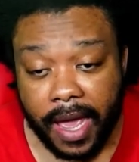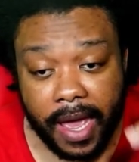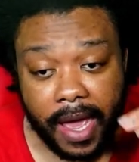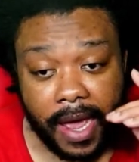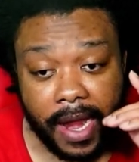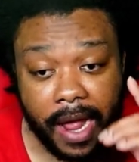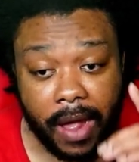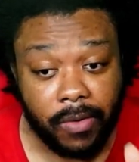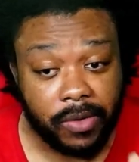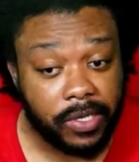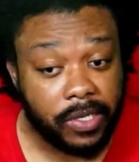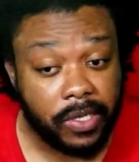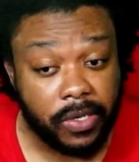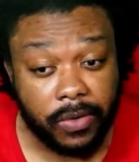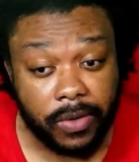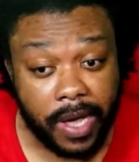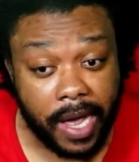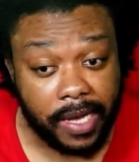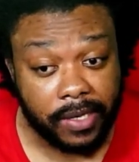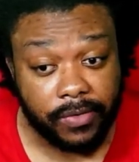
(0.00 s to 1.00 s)
and I will see you
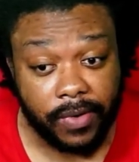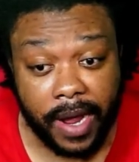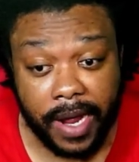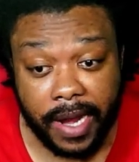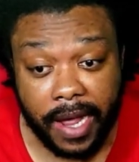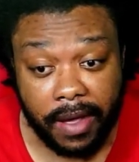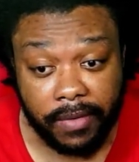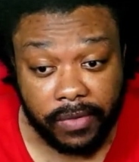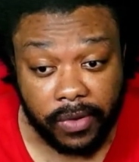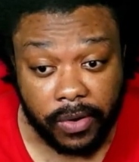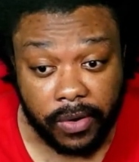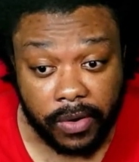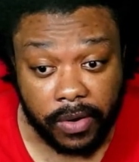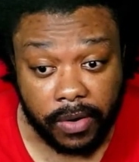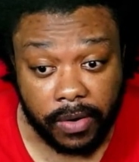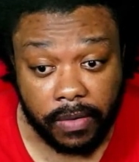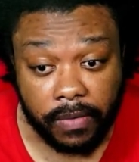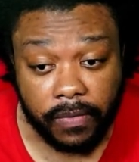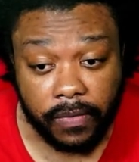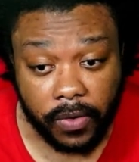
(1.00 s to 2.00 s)
guys right after
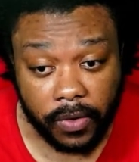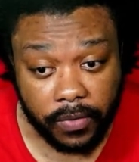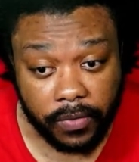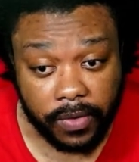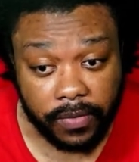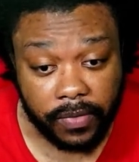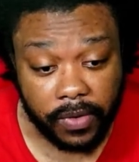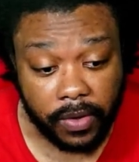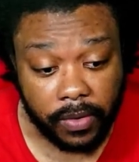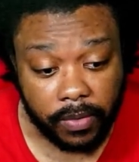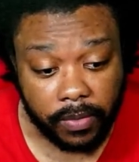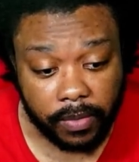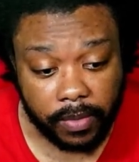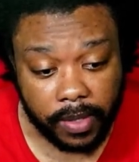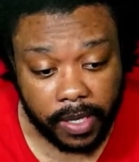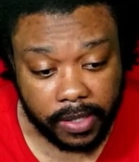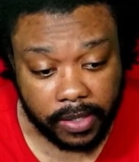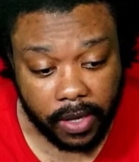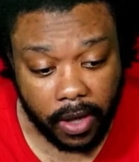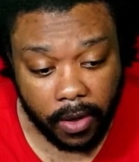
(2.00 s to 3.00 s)
for the review.
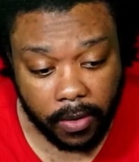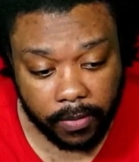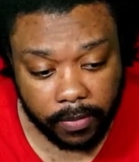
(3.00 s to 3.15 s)
Let's go.